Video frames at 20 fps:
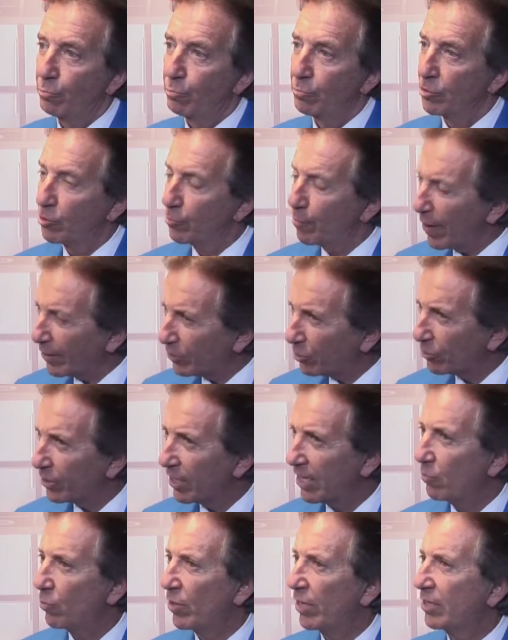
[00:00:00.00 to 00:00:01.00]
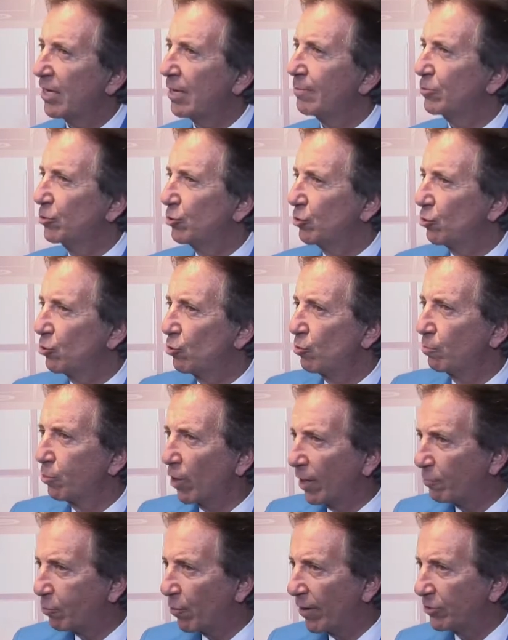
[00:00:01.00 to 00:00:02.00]
especially when it comes to
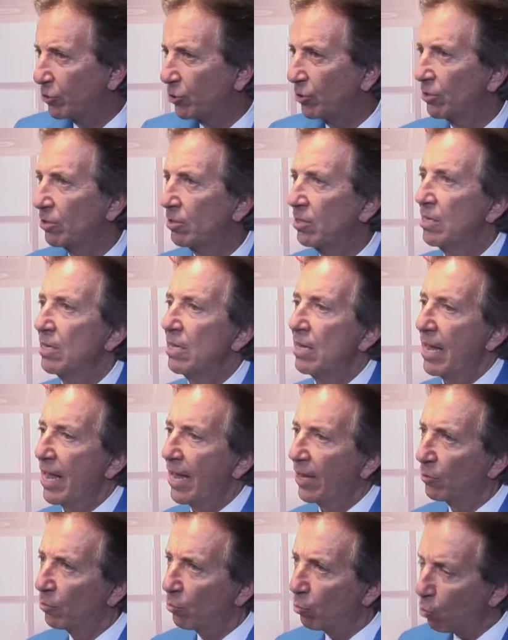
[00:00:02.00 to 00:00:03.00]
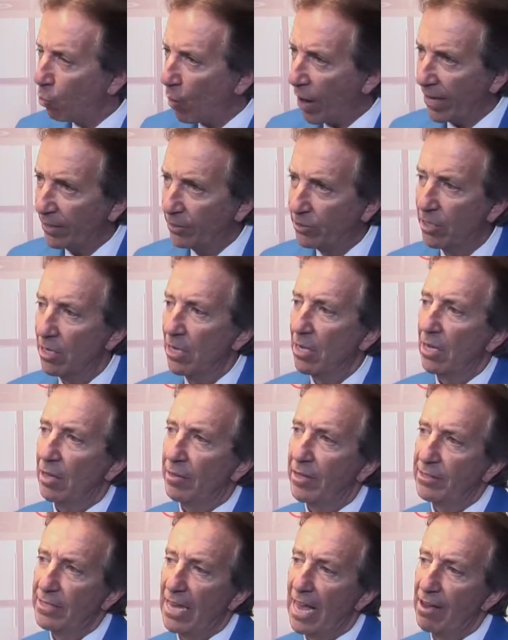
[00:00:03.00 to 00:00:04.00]
blood pressure and weight.
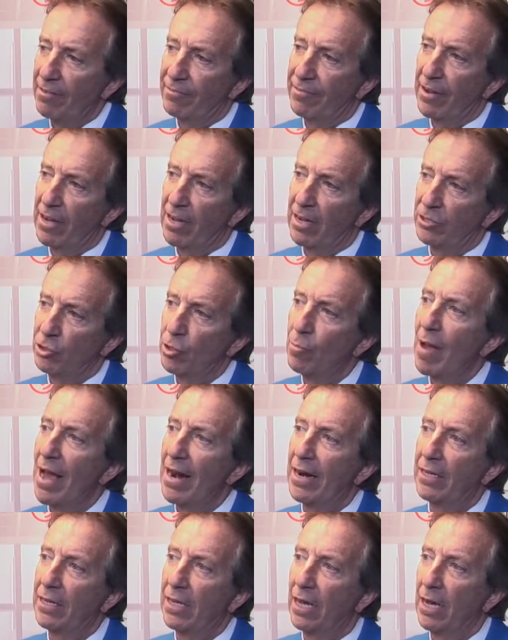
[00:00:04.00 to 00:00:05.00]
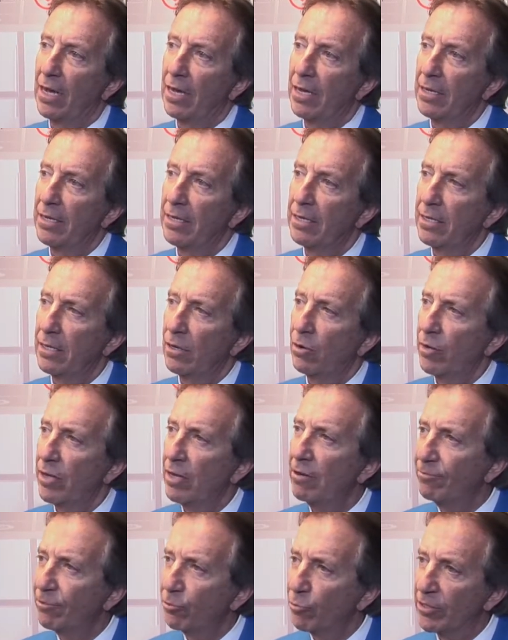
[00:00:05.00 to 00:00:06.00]
These have dramatic
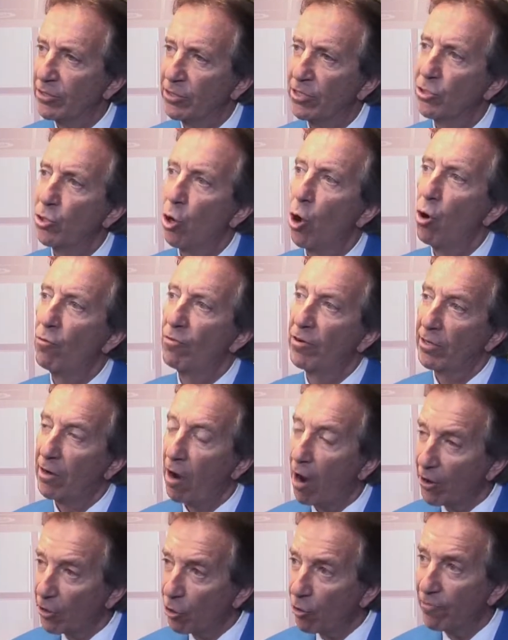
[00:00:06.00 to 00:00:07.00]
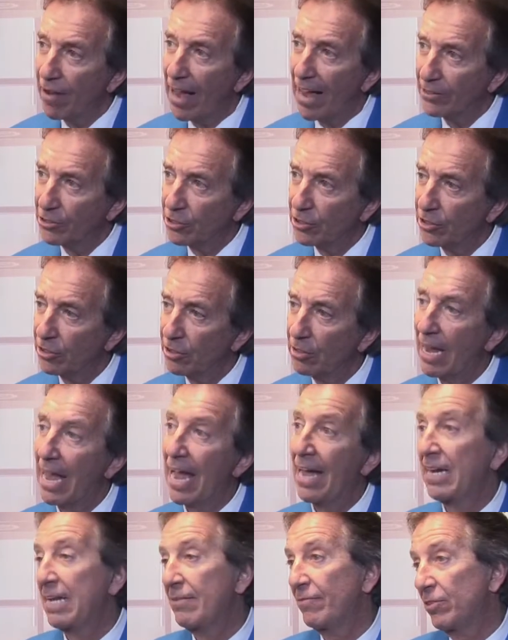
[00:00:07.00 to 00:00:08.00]
influences over cardiovascular
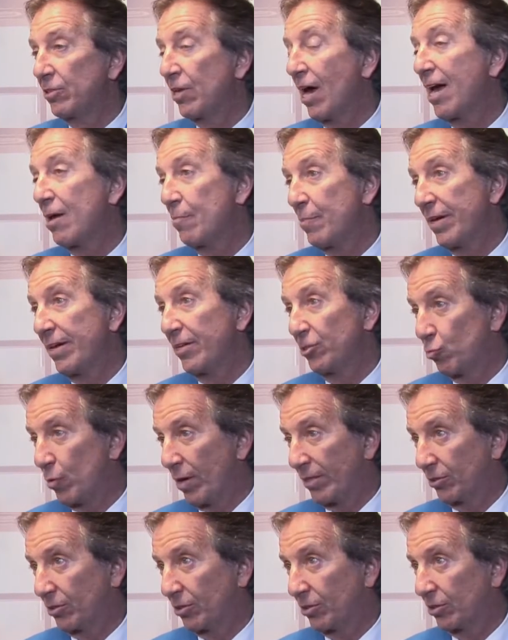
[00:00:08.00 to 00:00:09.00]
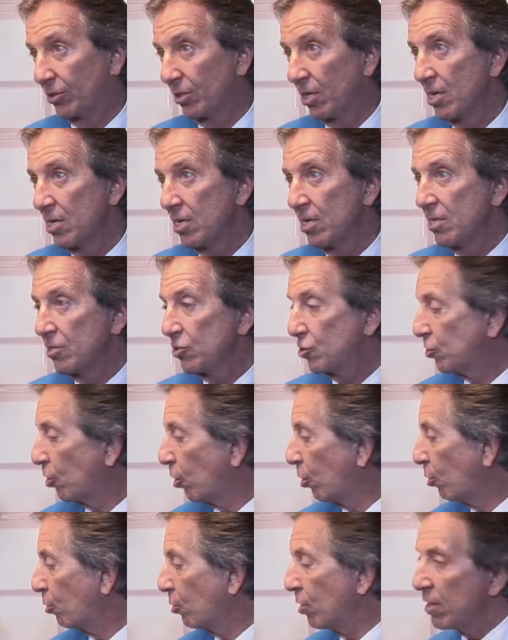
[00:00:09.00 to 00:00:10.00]
and even diabetes risks. So